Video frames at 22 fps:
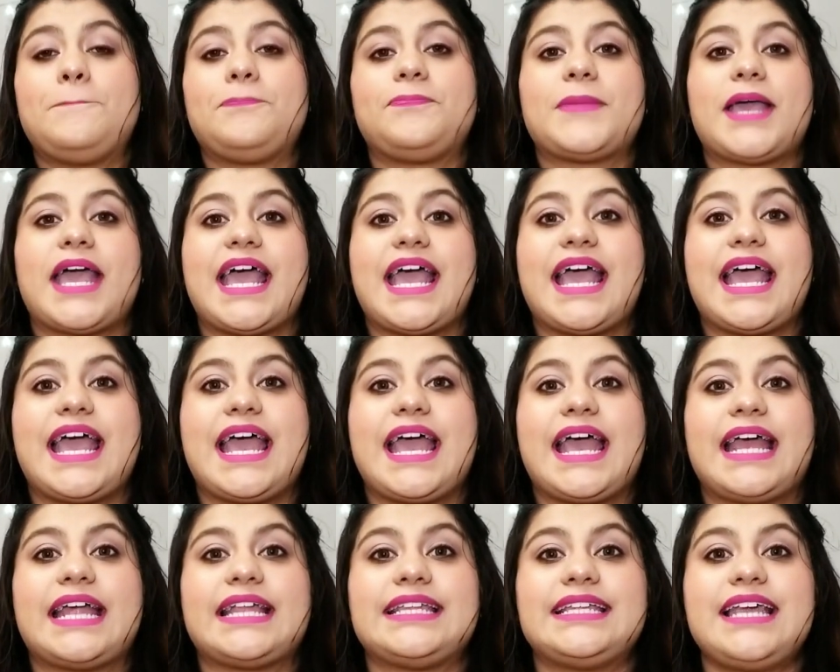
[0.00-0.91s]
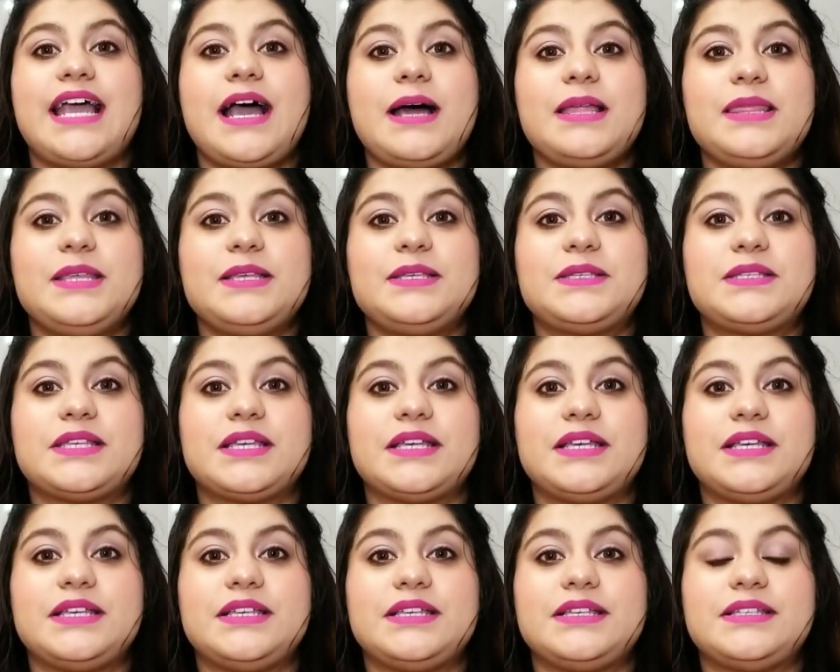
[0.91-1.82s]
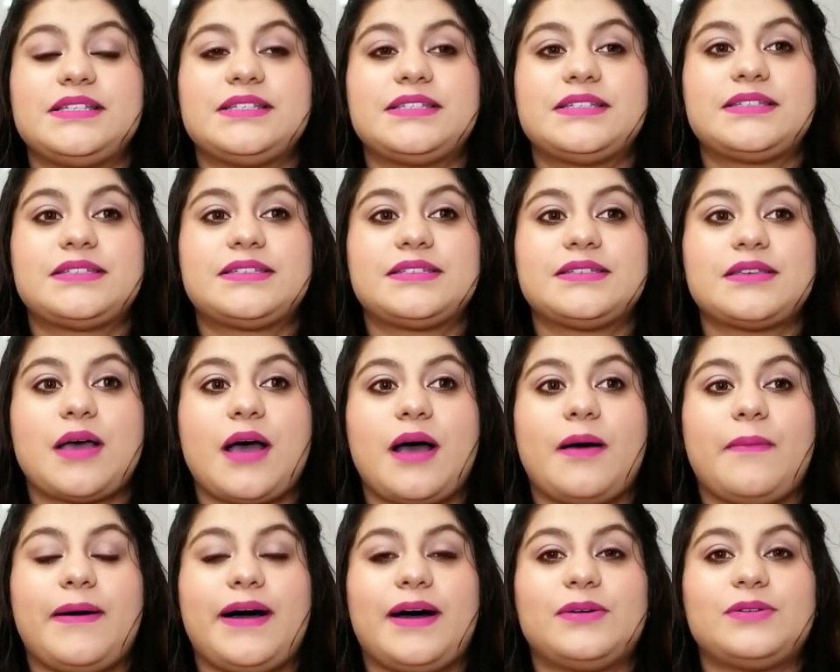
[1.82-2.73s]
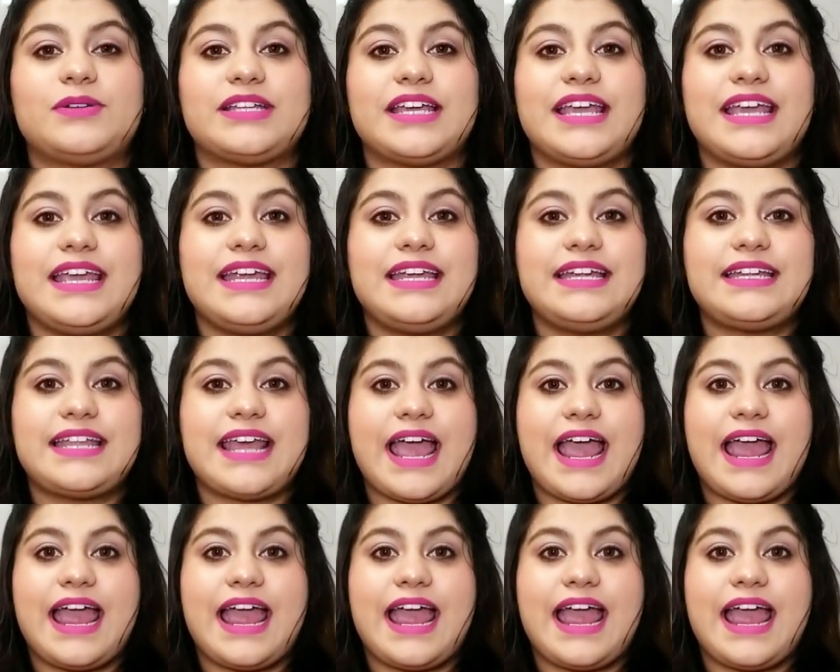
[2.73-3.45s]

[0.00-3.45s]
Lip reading: And yeah, this is about it,